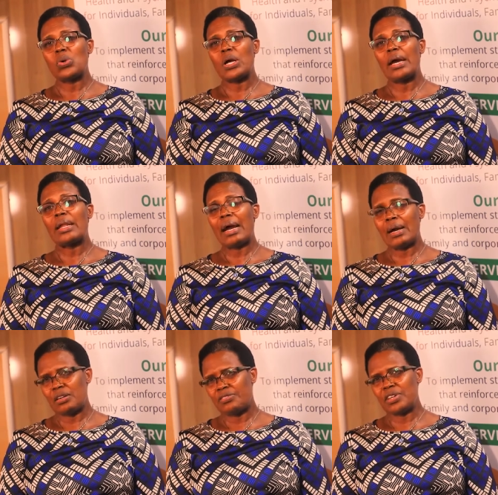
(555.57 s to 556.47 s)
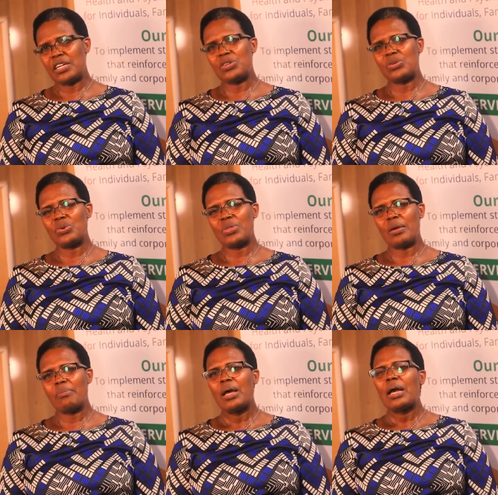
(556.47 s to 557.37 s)
You can add value to
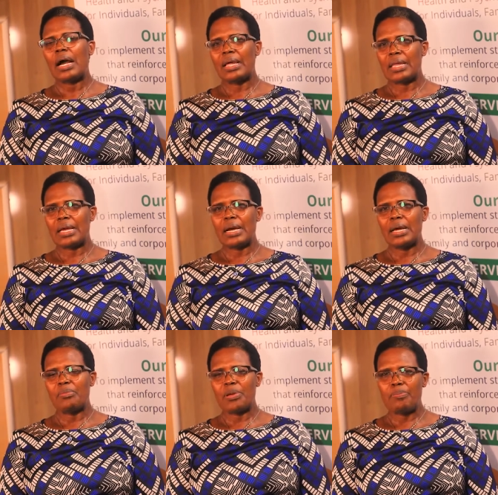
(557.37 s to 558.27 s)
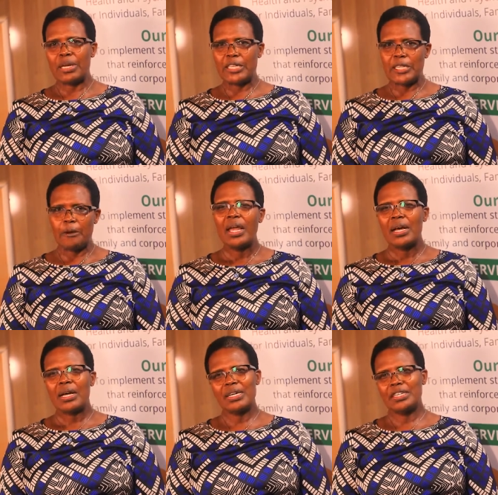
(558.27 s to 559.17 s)
them and they can be better.
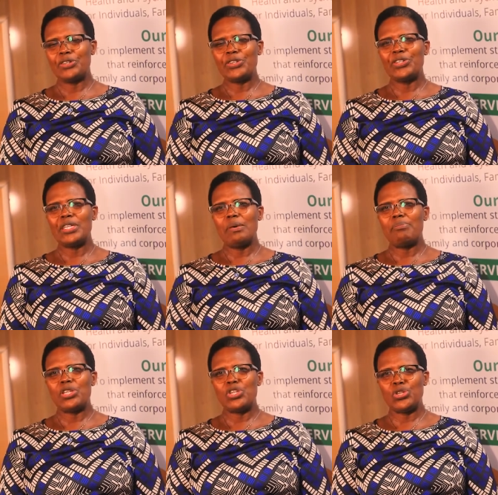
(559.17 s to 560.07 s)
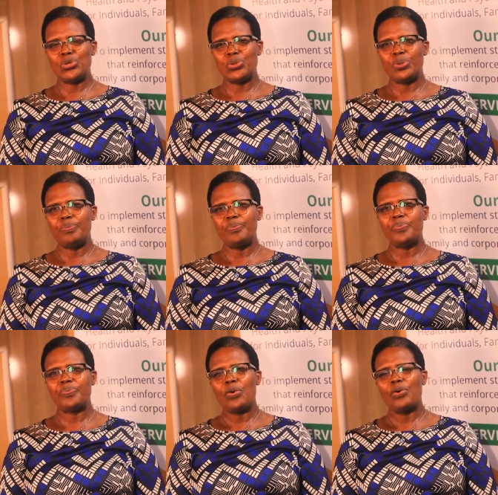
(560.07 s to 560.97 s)
Category number 2
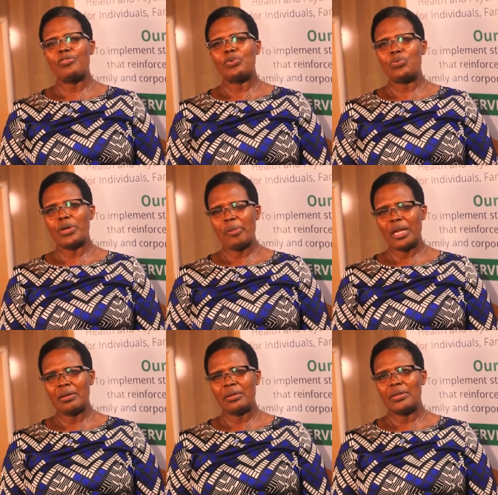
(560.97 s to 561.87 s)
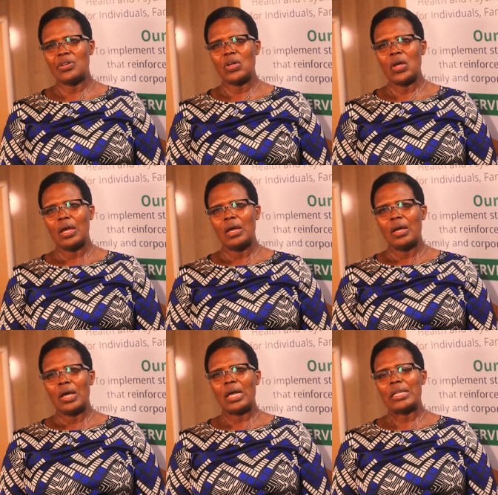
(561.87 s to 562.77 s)
of women
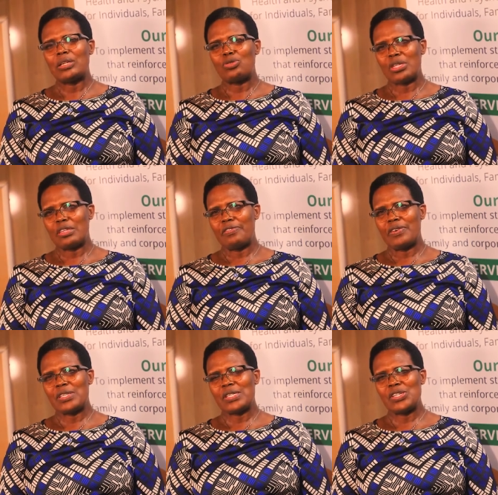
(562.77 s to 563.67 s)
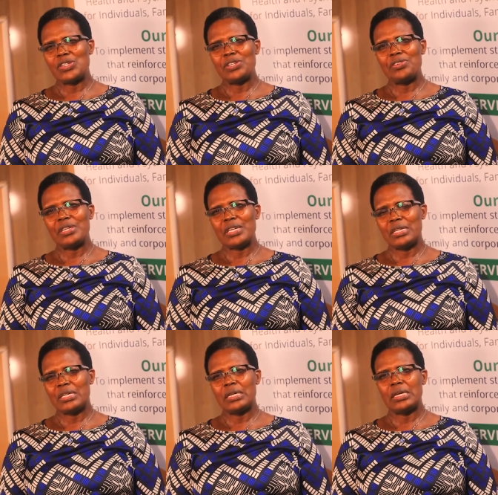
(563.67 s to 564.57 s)
in the 21st century
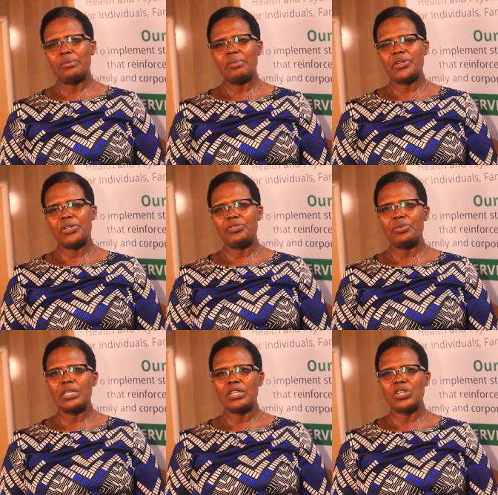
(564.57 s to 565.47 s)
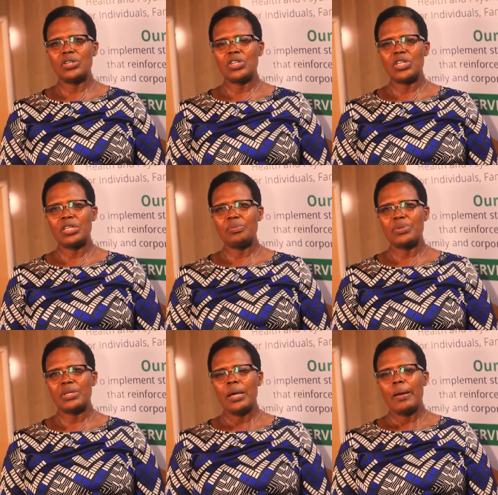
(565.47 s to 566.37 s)
dating and marriage
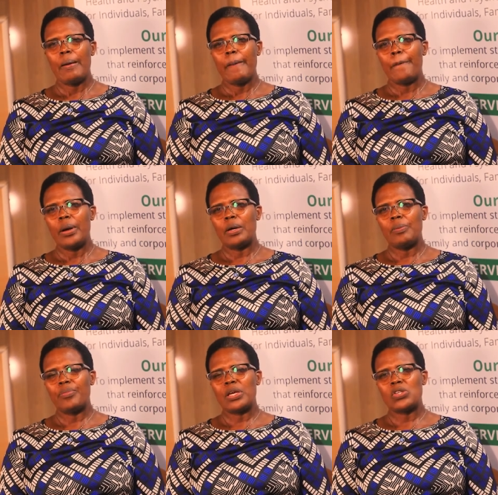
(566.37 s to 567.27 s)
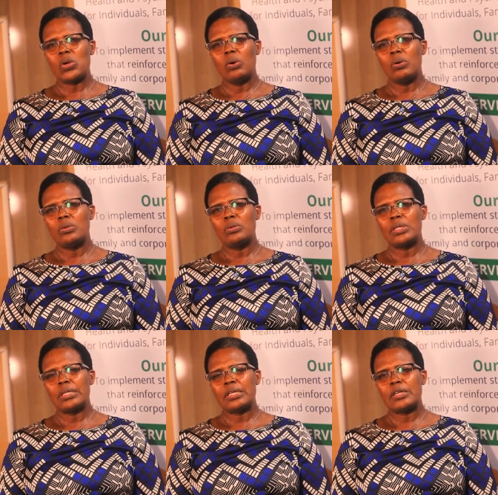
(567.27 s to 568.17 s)
relationships is
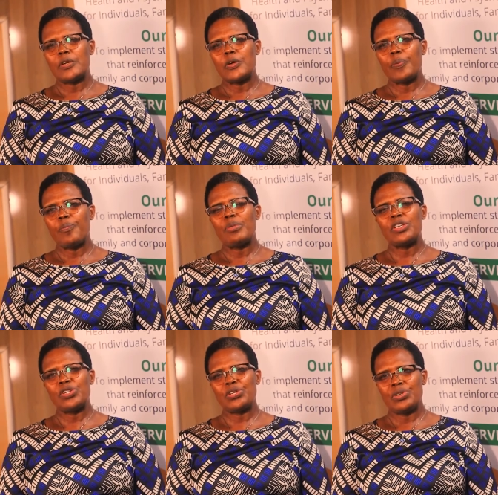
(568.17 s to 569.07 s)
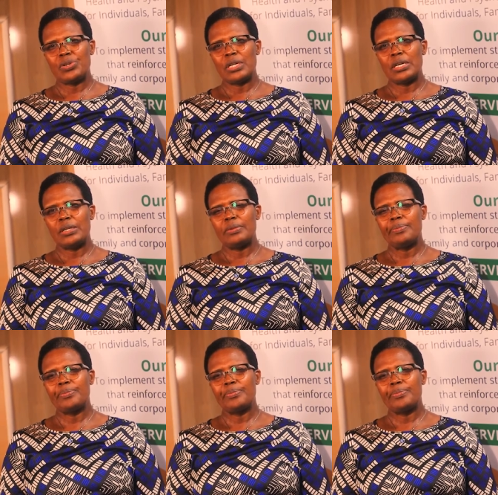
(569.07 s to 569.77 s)
called the material girl.